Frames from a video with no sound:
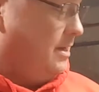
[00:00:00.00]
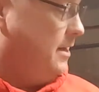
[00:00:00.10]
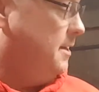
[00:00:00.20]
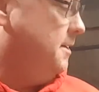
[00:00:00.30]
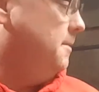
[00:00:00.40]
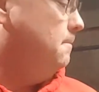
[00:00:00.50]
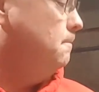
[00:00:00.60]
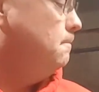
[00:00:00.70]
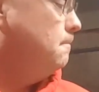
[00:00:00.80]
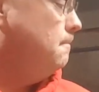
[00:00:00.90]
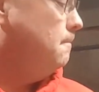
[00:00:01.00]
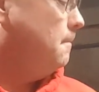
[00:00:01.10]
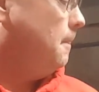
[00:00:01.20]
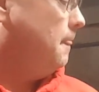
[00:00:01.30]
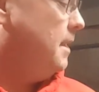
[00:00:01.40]
So
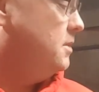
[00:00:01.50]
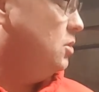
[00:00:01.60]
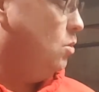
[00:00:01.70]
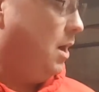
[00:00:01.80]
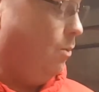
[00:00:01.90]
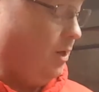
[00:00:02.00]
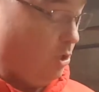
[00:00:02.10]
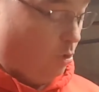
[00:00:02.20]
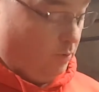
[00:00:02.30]
I want to go